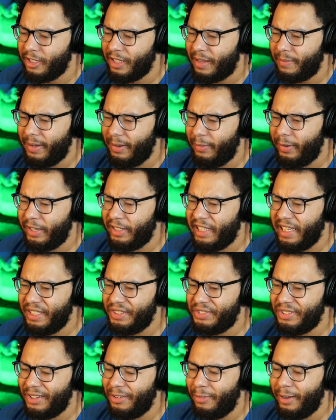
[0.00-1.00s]
I mean, we
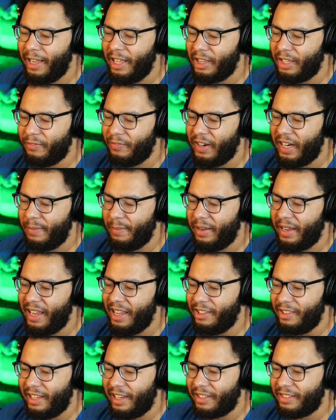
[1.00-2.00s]
did so well at the very
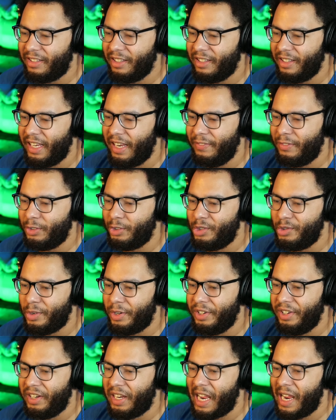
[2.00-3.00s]
beginning, like to even
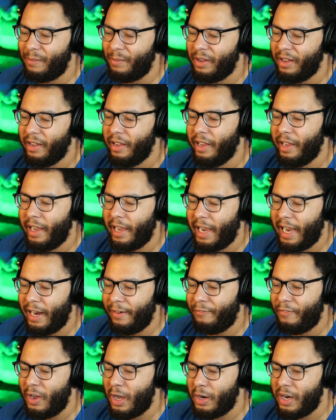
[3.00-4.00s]
join the game.
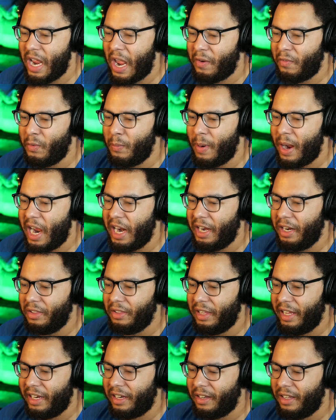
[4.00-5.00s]
Ed found everybody
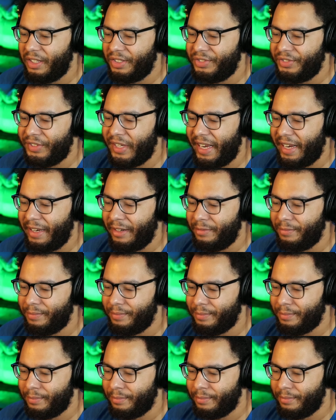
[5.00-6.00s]
in like a second.
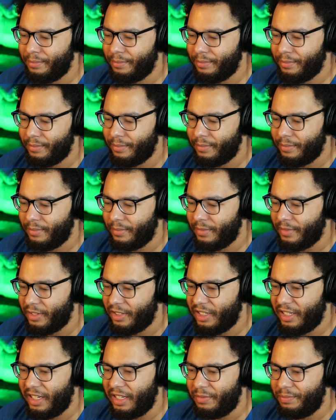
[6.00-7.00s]

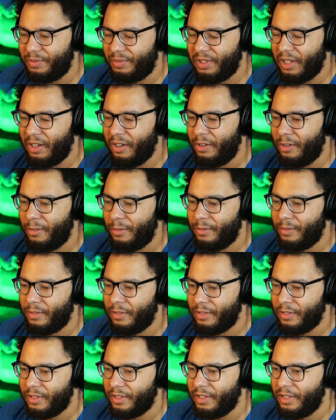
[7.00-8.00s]
So,
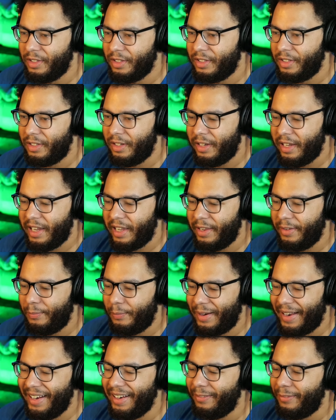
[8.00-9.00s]
yeah,
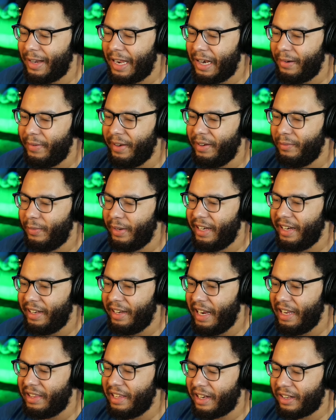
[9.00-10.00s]
why, why did we we didn't
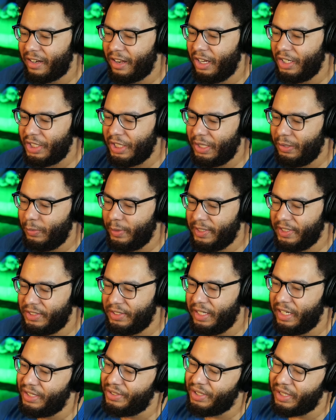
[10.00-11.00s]
need technology? We
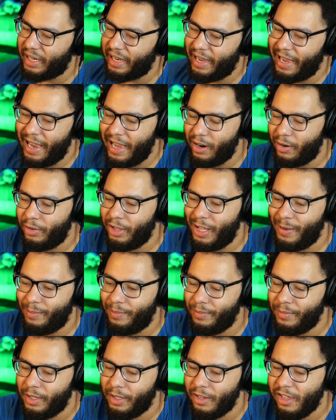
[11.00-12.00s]
just need to stick Ed on
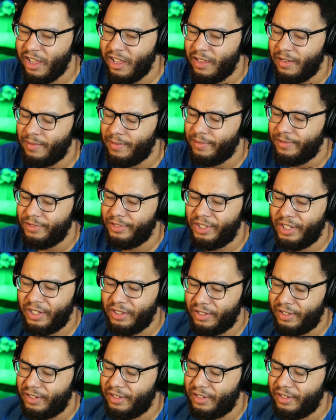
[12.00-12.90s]
them. So